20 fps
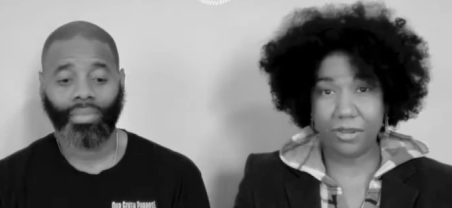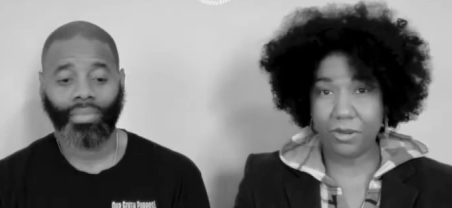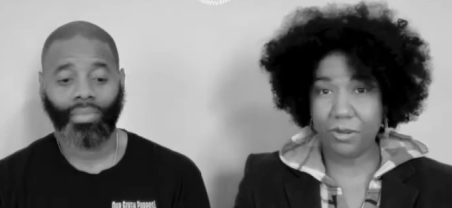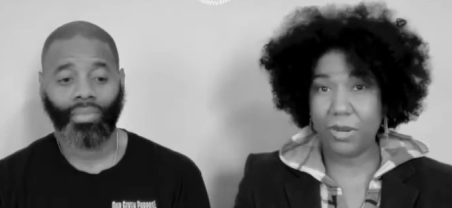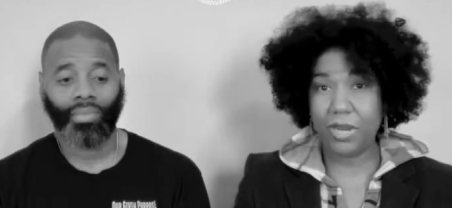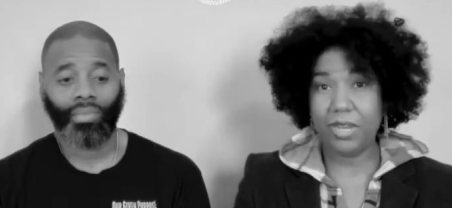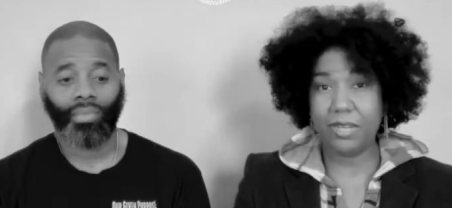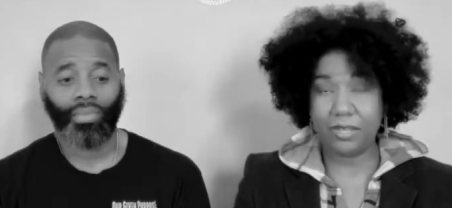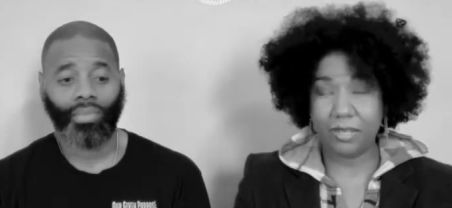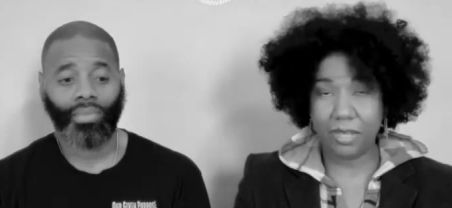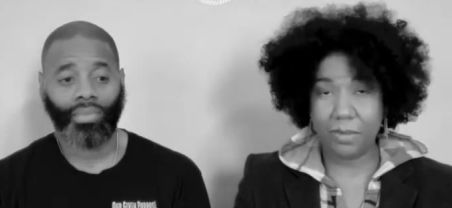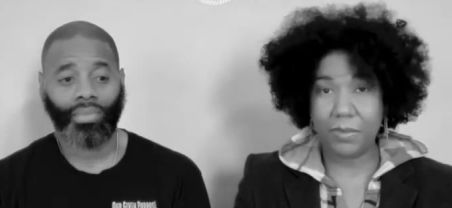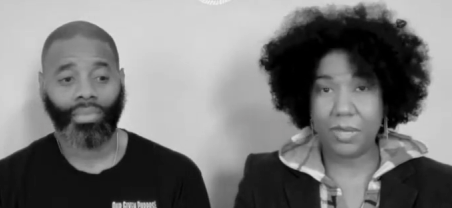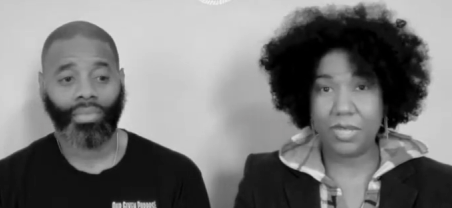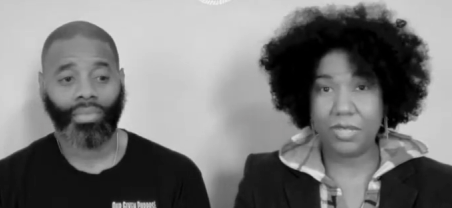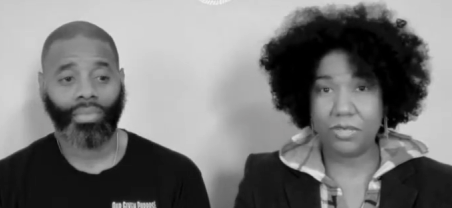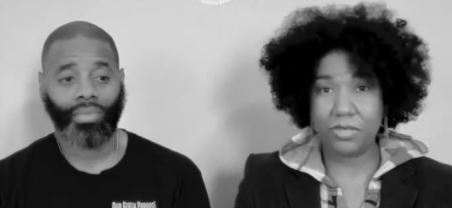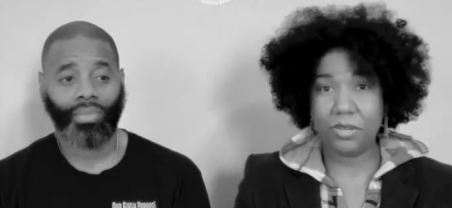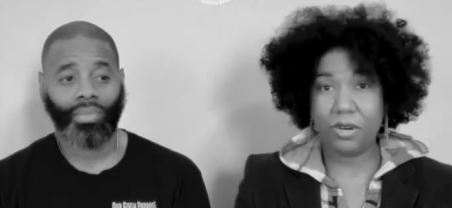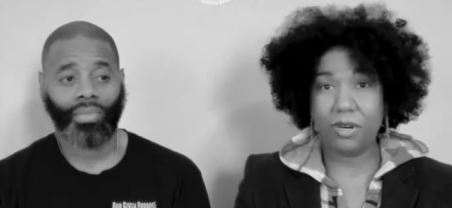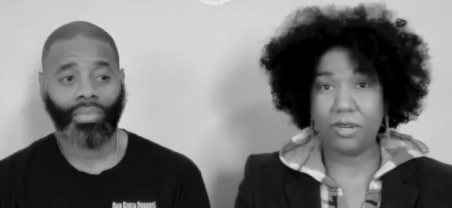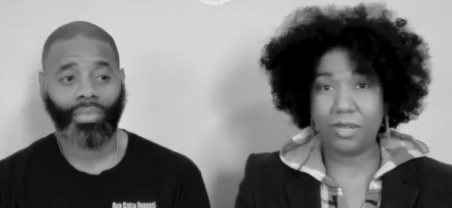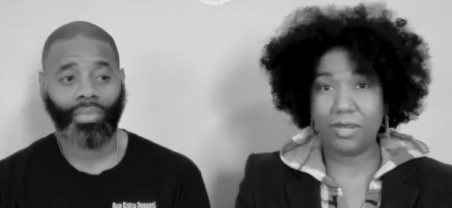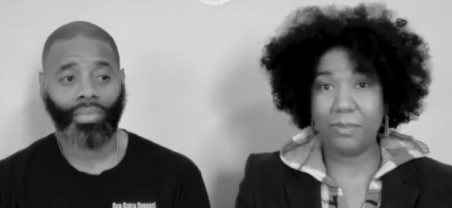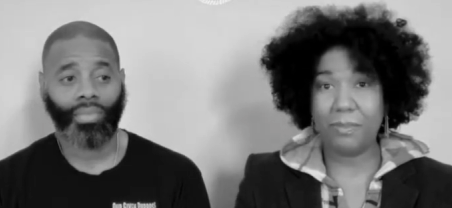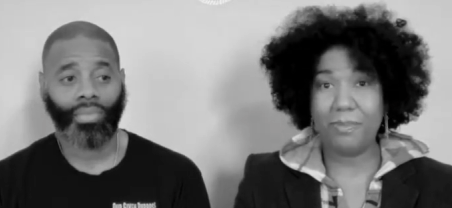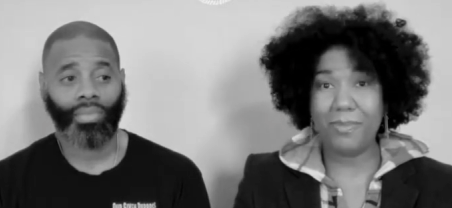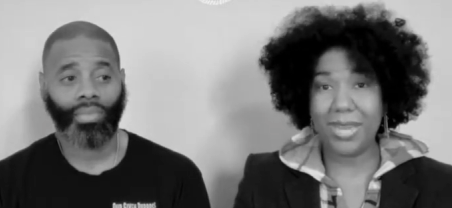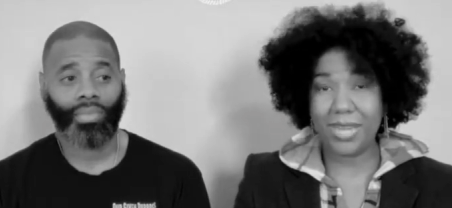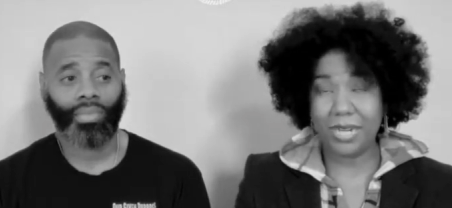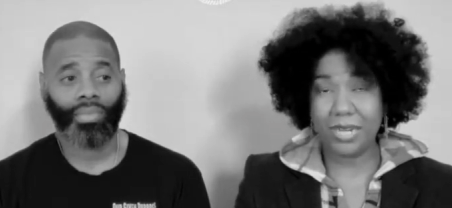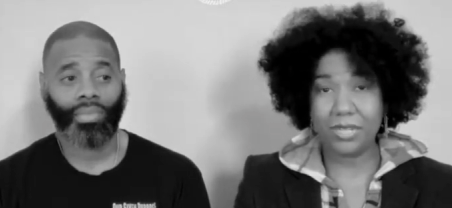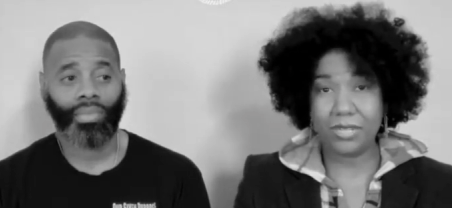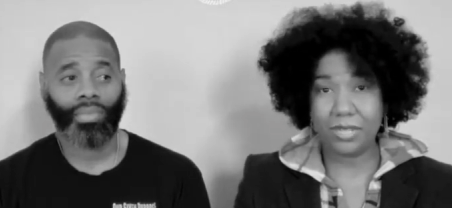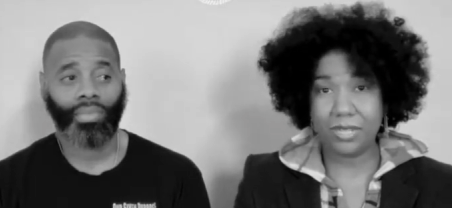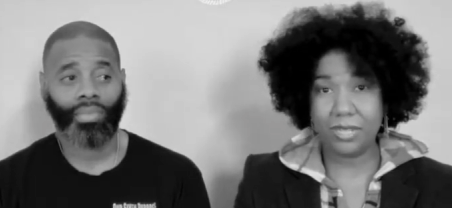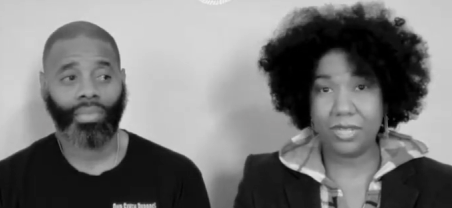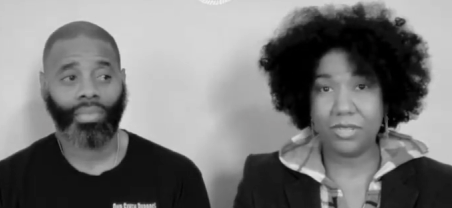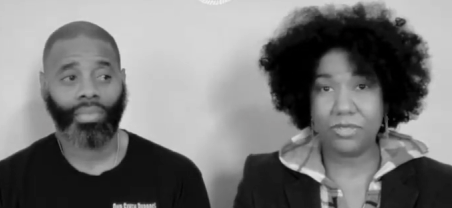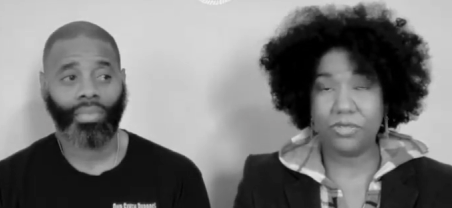Speaker 1: all right, let me start
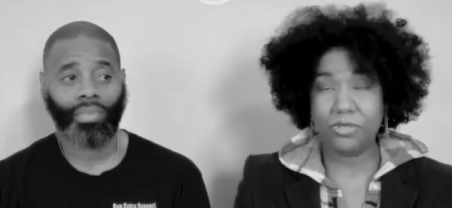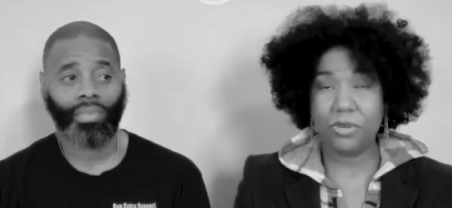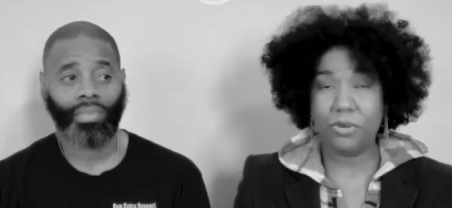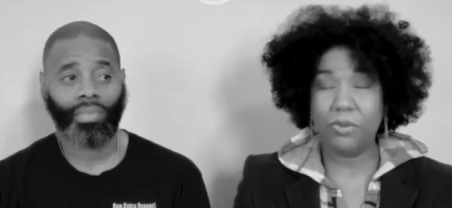committing to this.